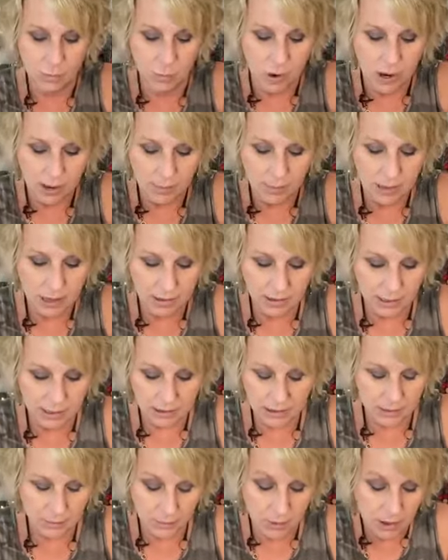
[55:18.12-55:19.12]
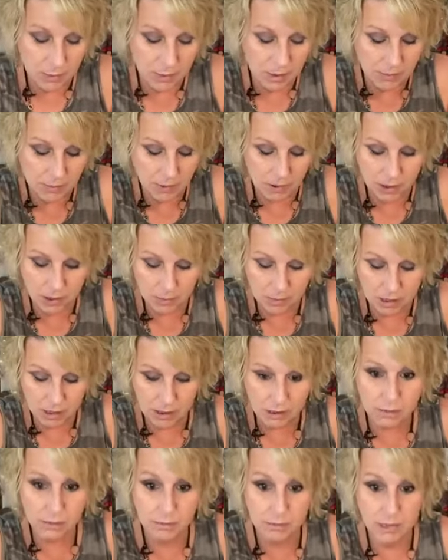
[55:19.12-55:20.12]
why pe that's why people could
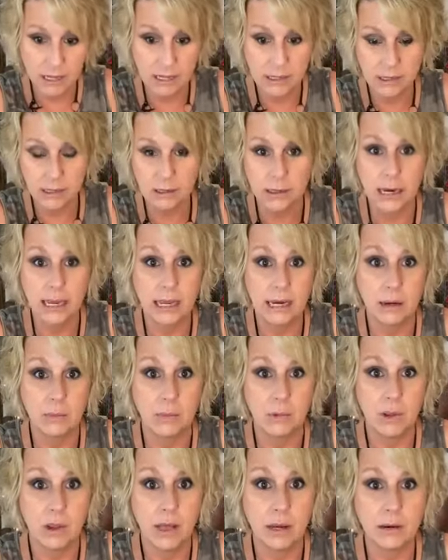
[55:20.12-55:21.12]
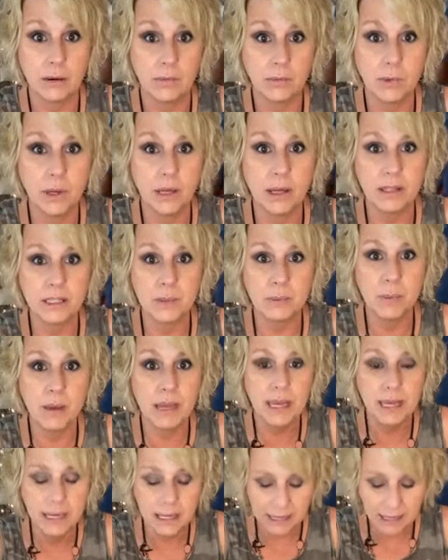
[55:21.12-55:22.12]
be mean to an animal. I don't, well,
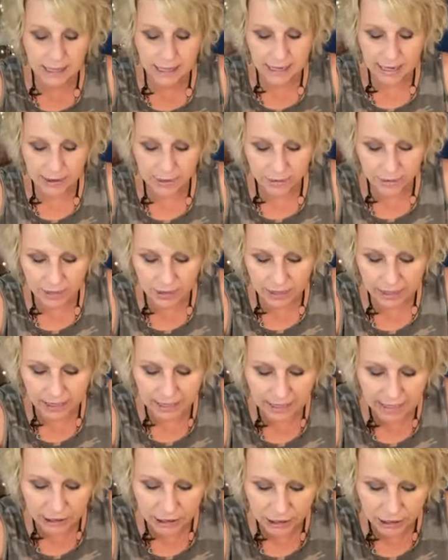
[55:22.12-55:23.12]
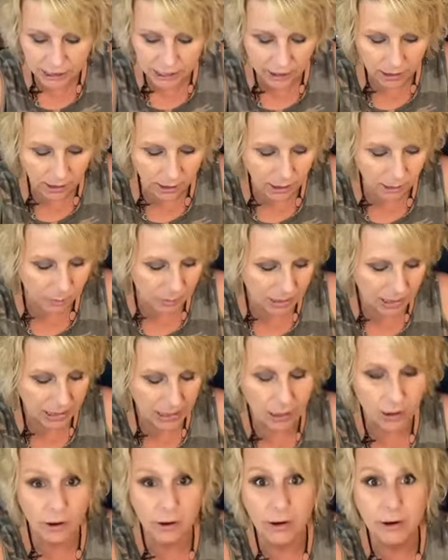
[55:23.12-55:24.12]
speak of the devil and he shall
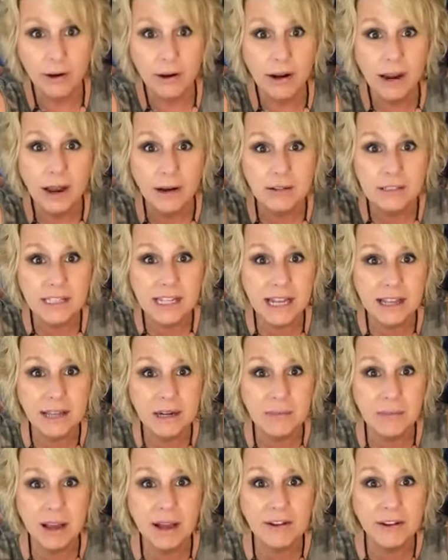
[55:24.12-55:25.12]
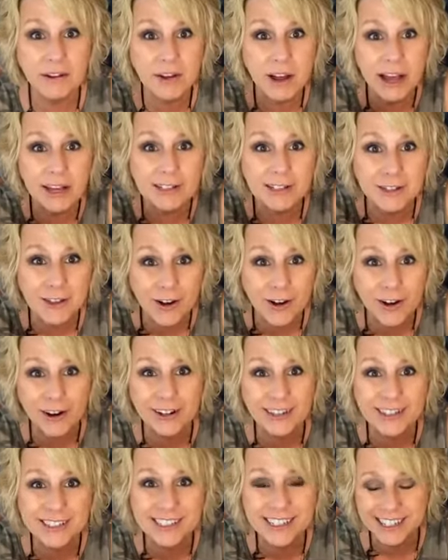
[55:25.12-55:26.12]
appear. I was telling him how you got
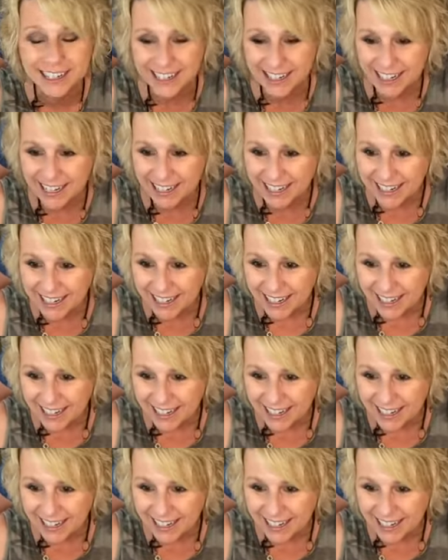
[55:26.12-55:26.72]
Sarge. Oh,